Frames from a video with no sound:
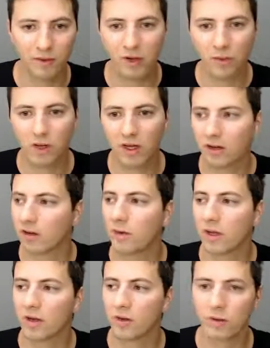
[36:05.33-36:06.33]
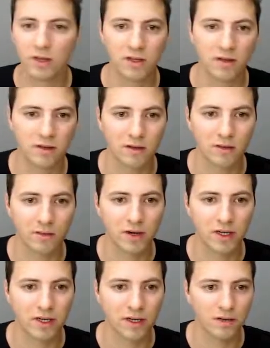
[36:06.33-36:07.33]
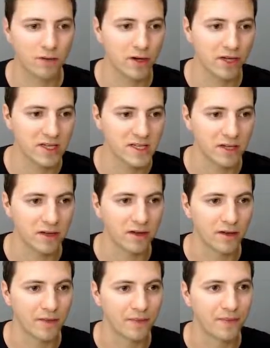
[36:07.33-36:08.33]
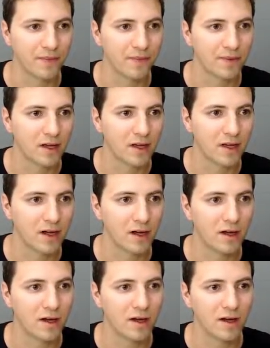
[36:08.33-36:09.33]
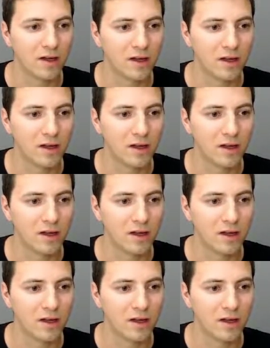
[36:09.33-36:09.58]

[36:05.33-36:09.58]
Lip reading: we can do it very easily. All